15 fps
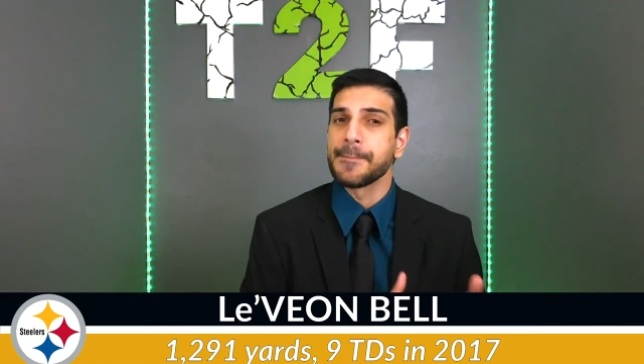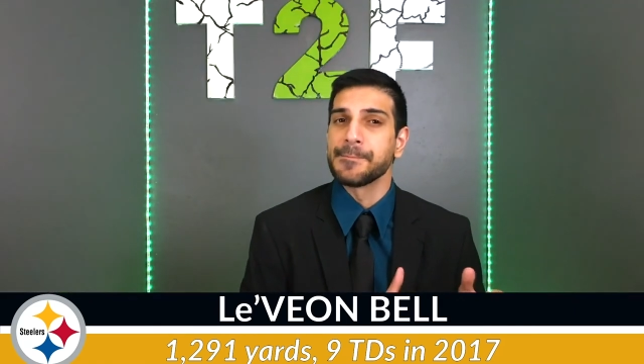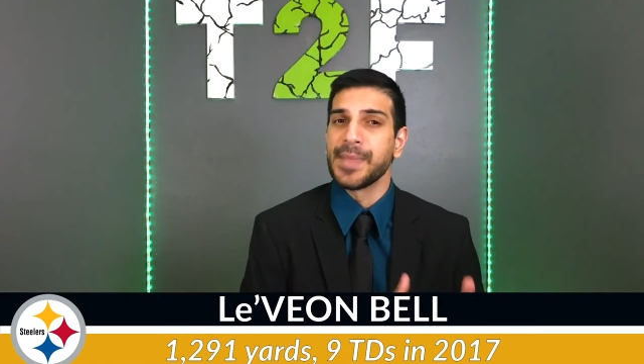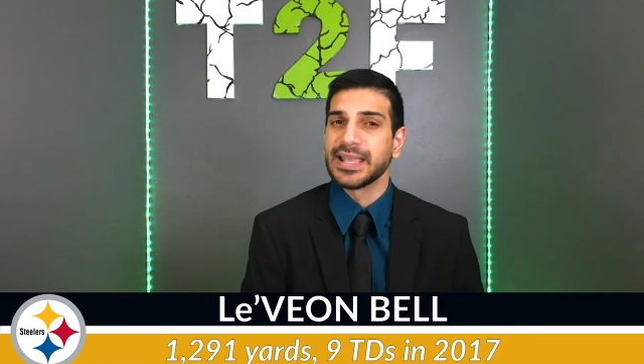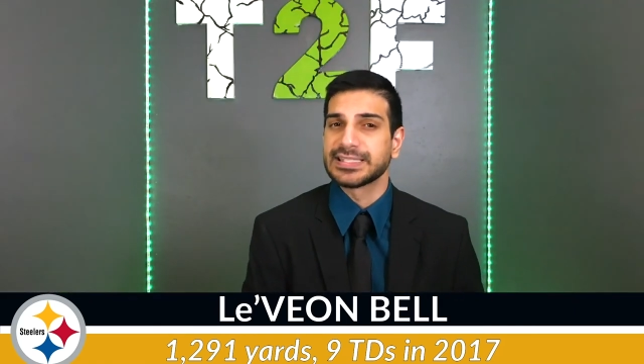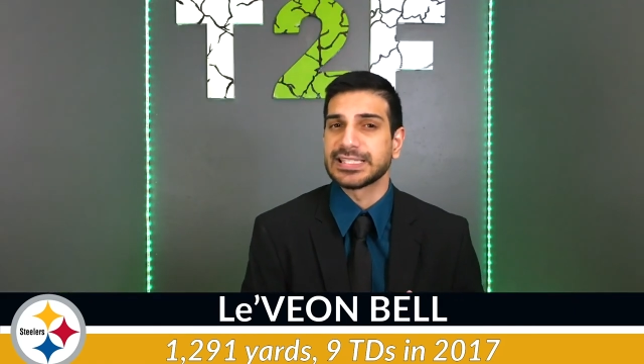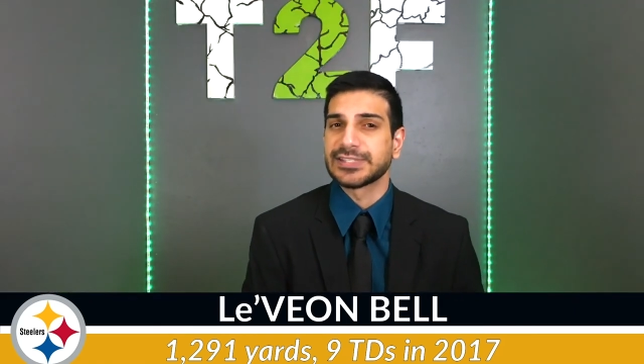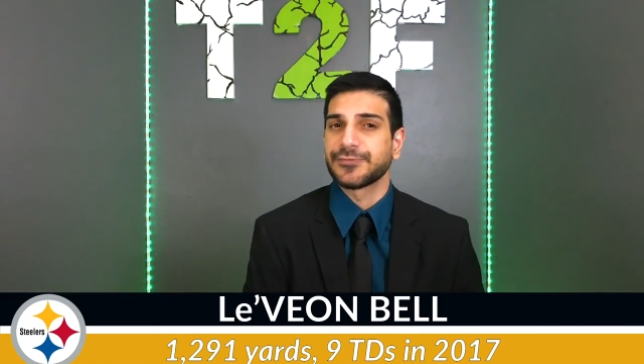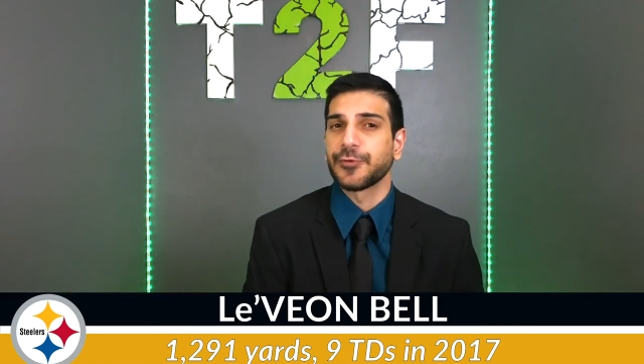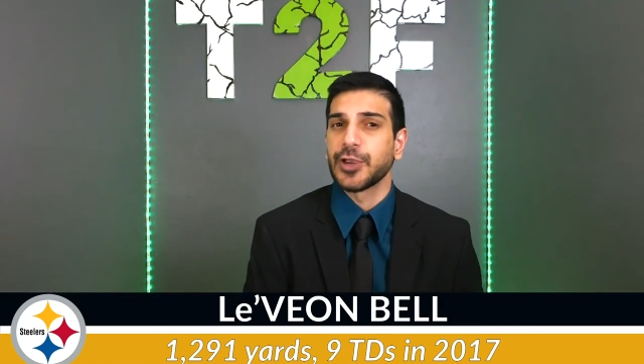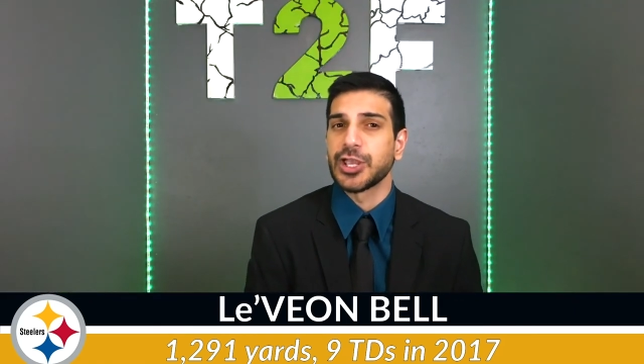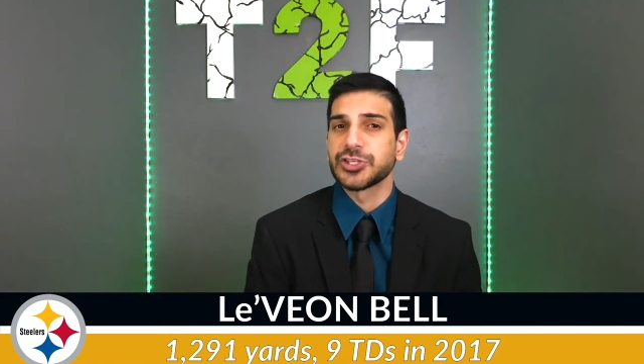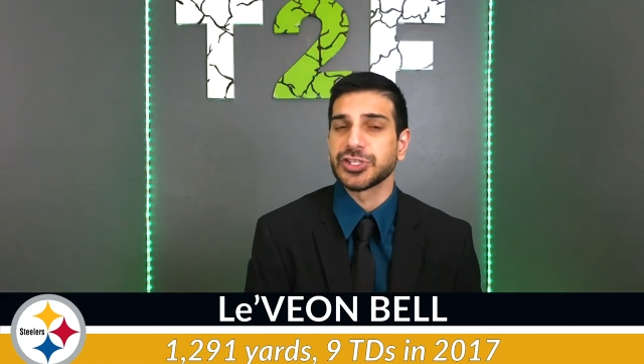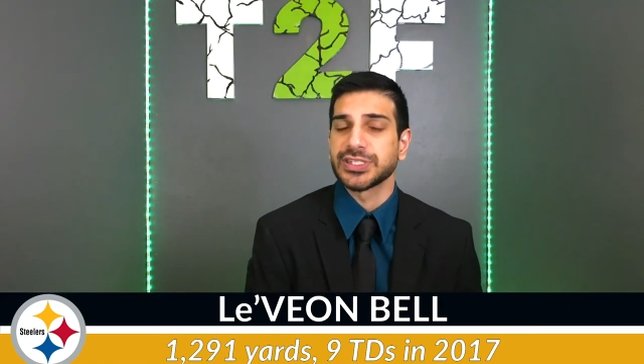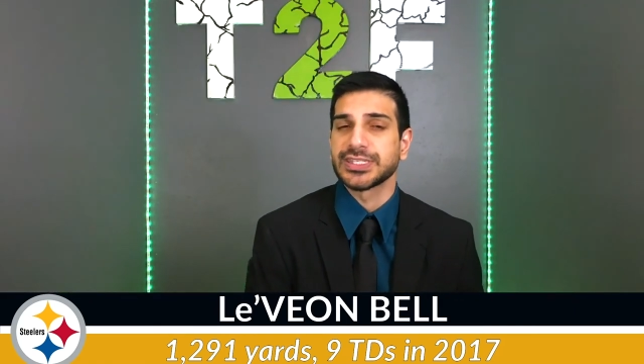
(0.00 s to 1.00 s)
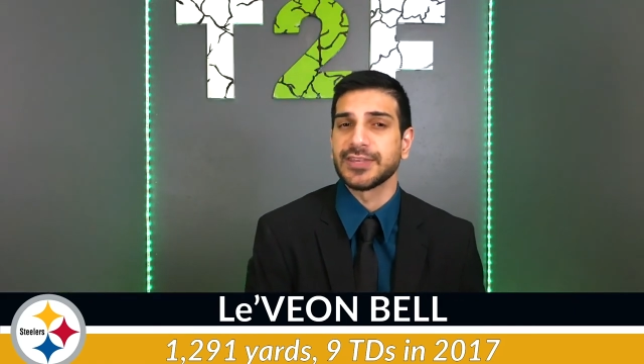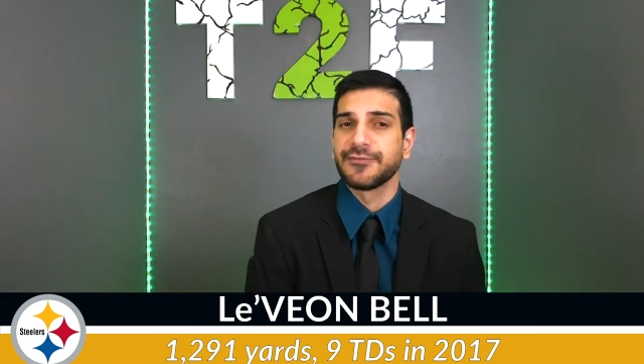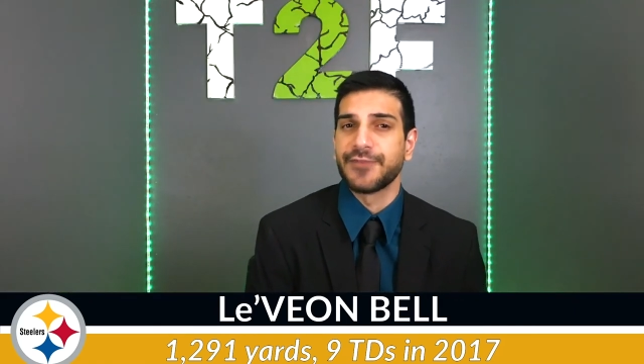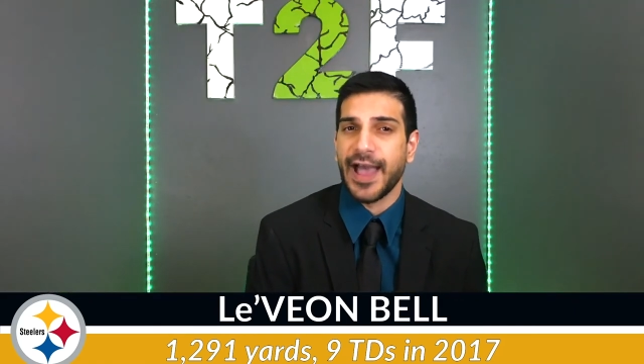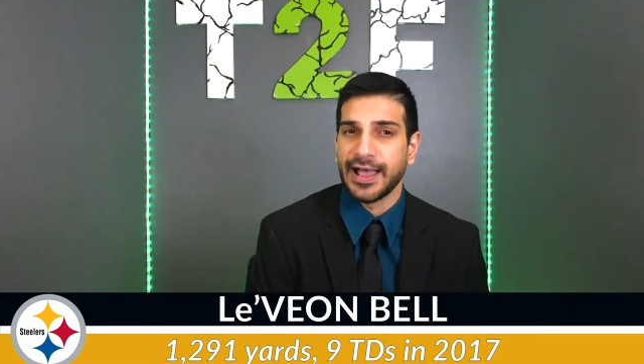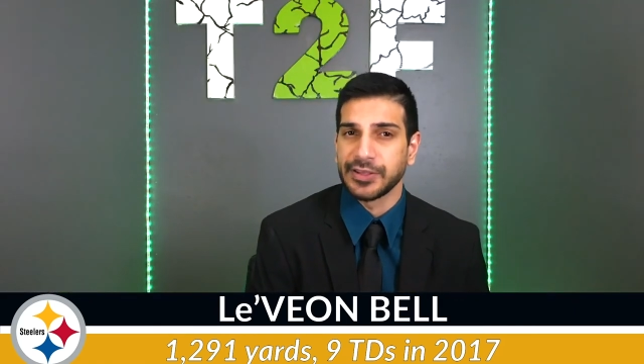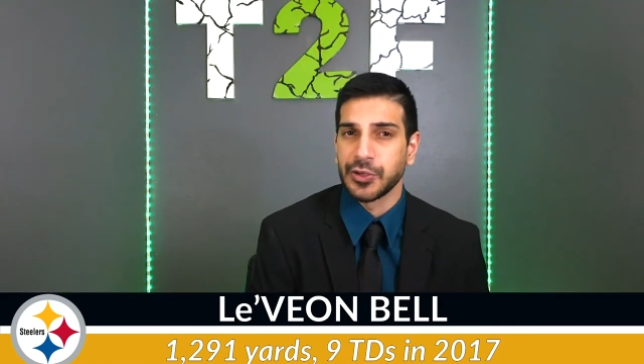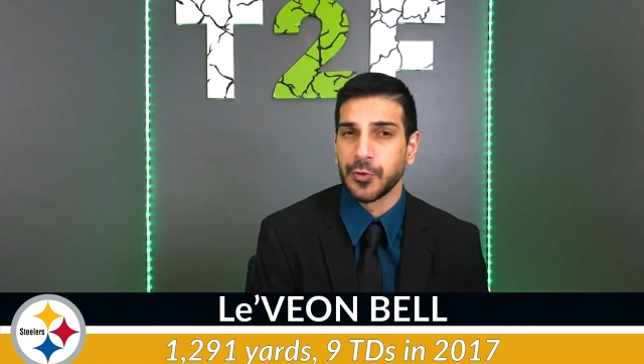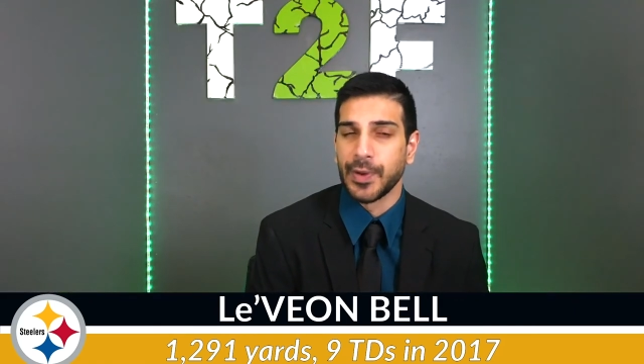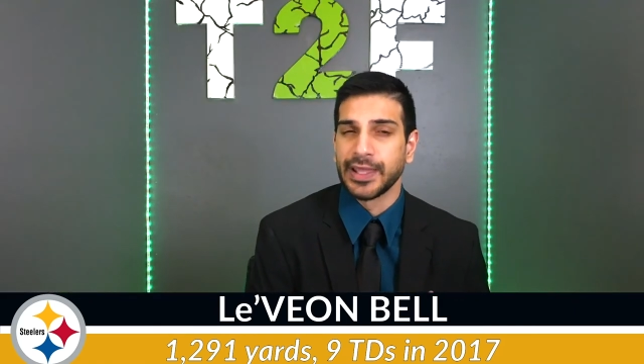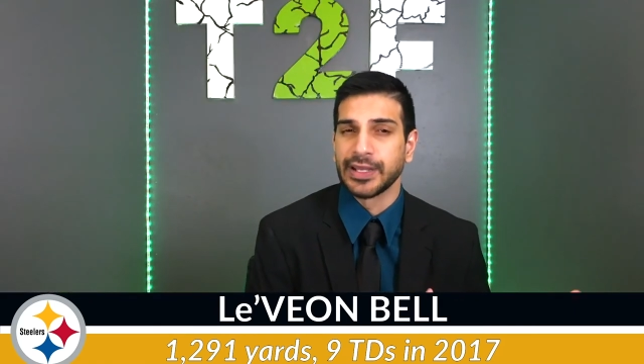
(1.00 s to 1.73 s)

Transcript: makes his free agency value